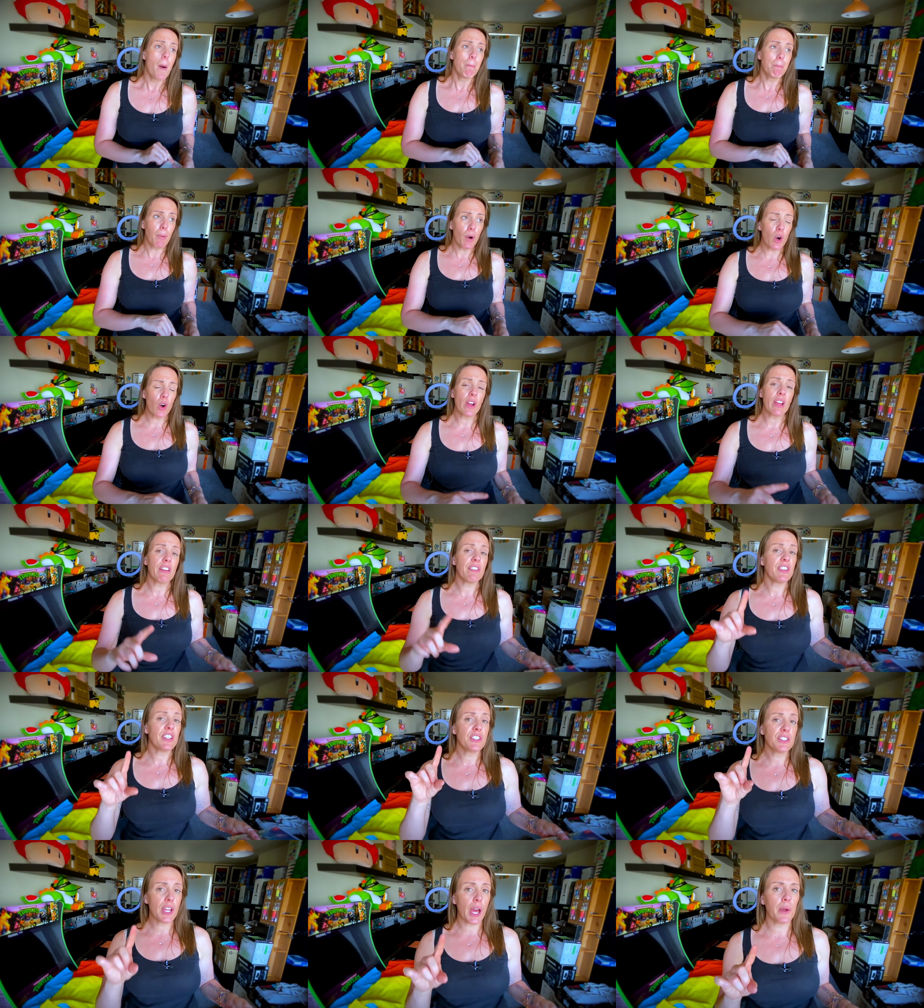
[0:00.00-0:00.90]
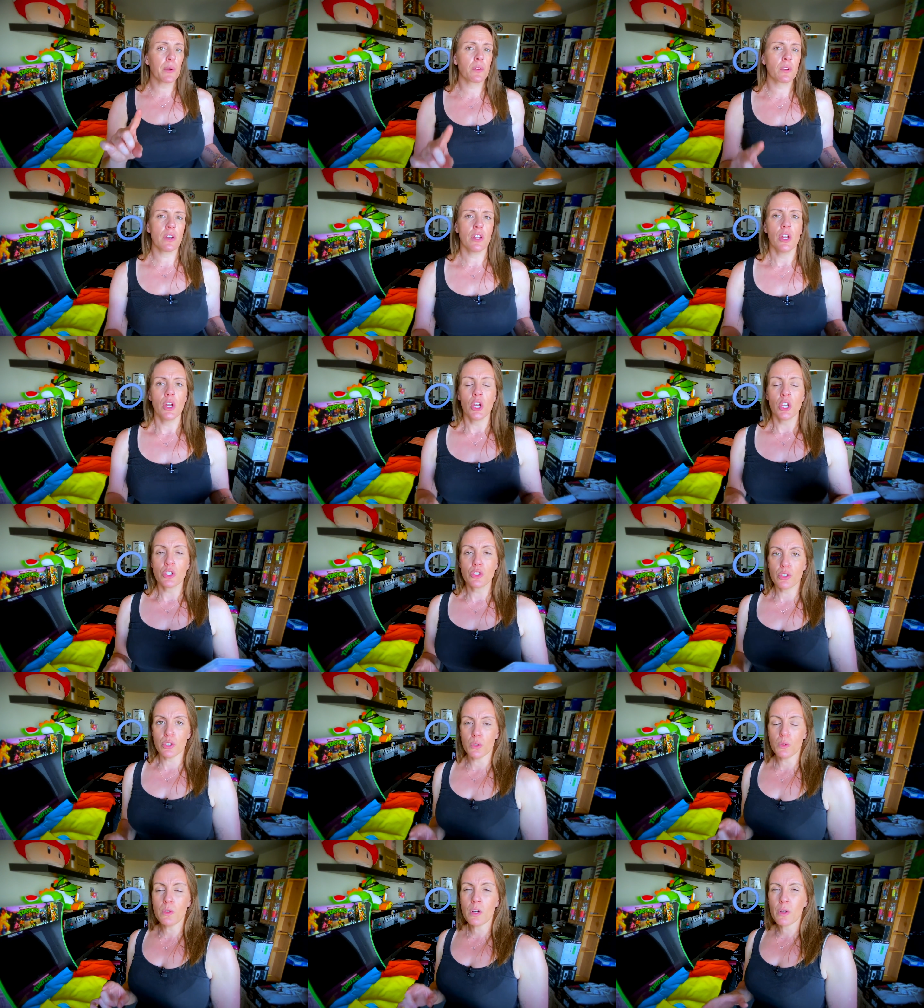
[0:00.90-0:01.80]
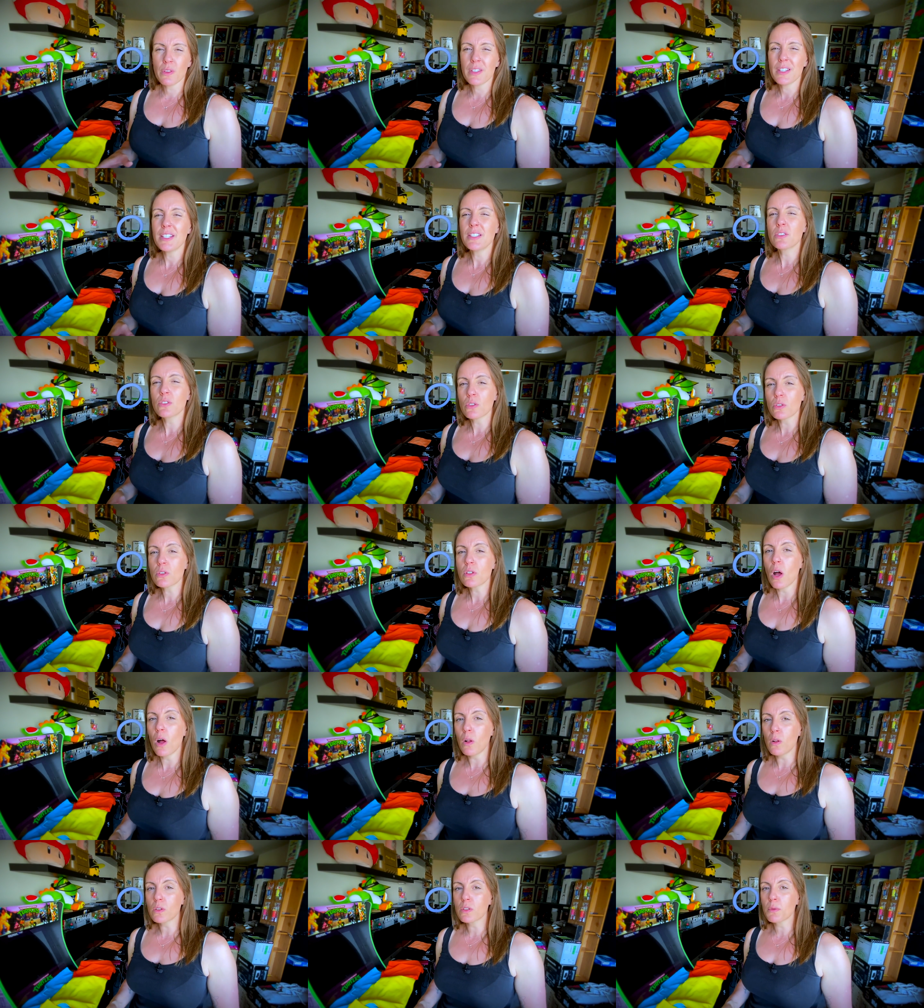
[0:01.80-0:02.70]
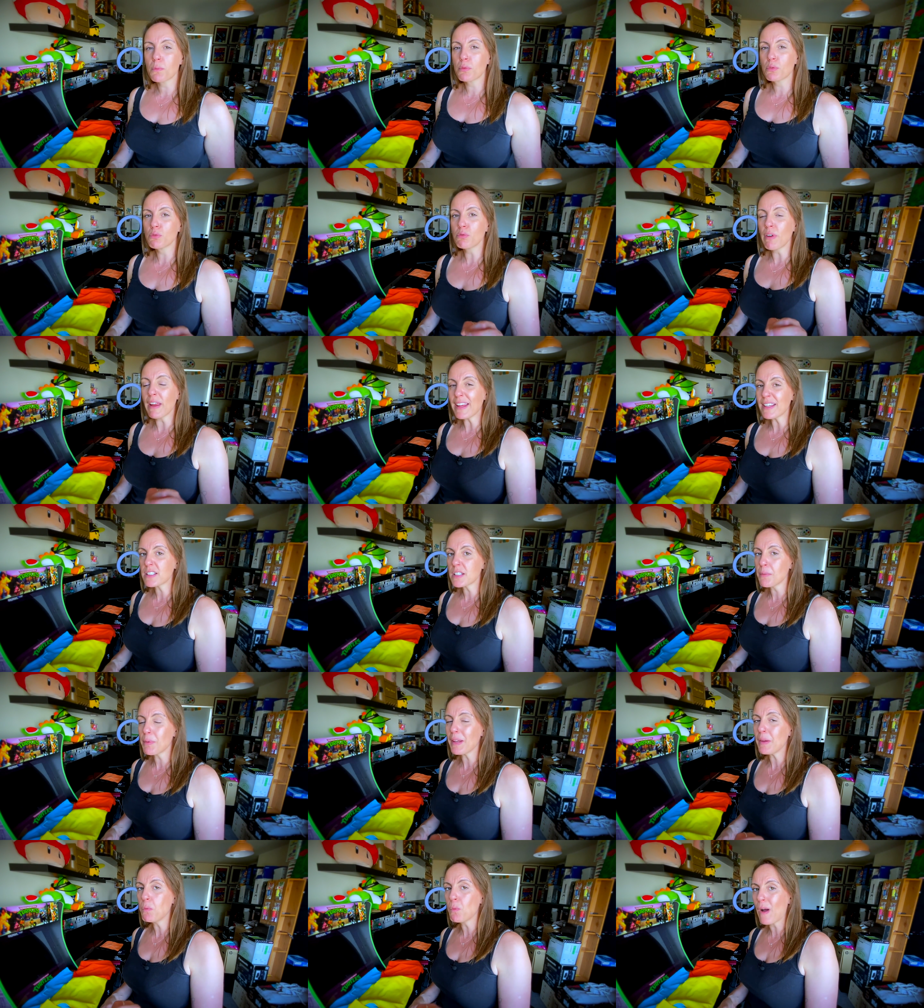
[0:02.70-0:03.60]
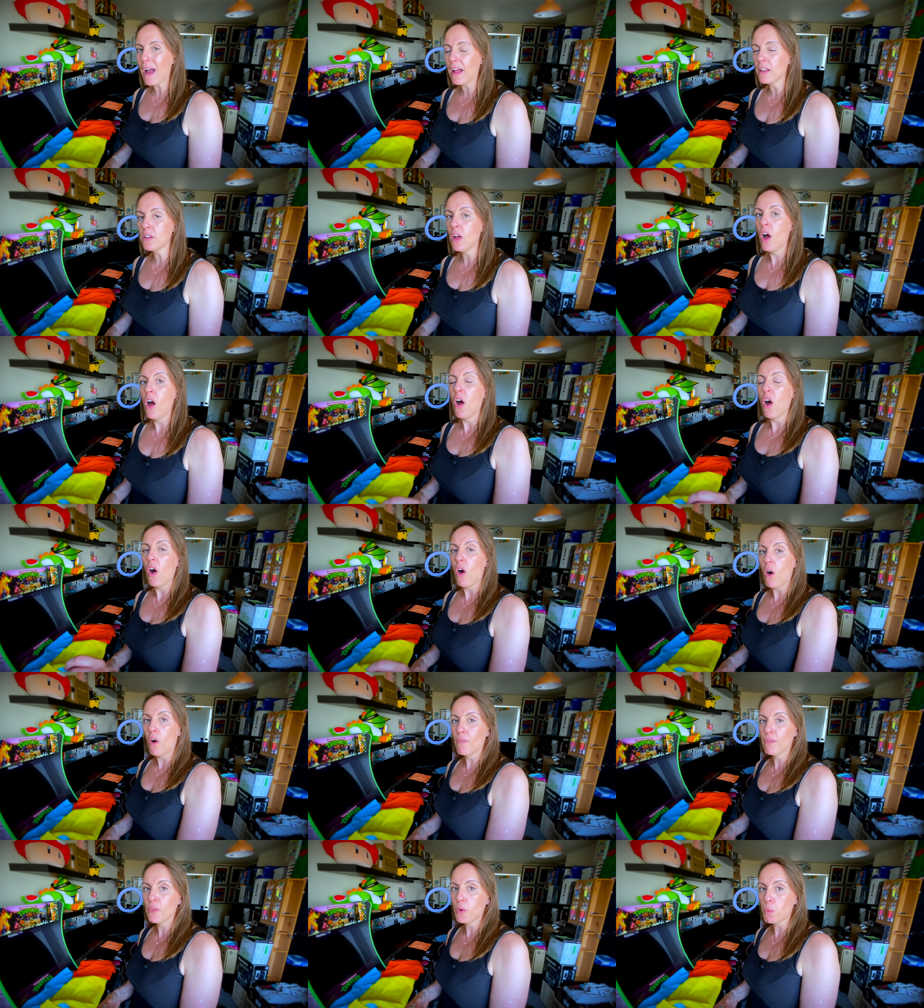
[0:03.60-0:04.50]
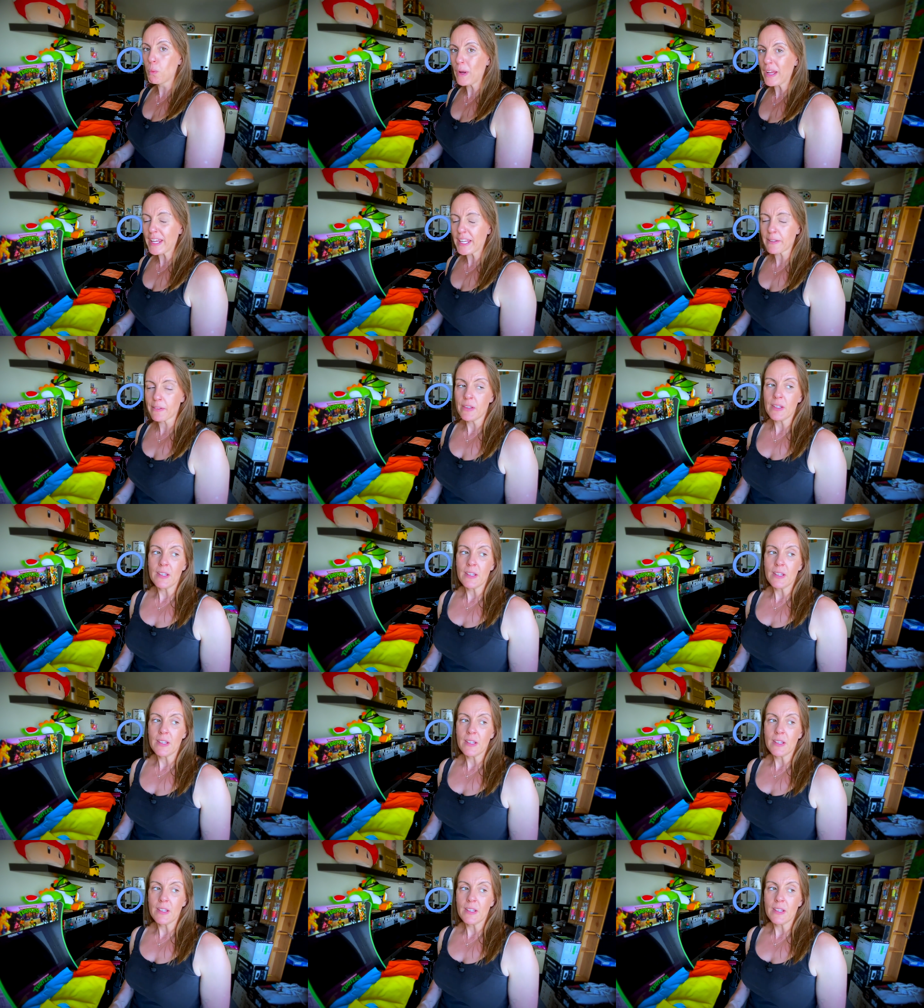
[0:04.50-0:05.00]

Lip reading: But if you don't, do know that it does hold up reasonably well on the Wii.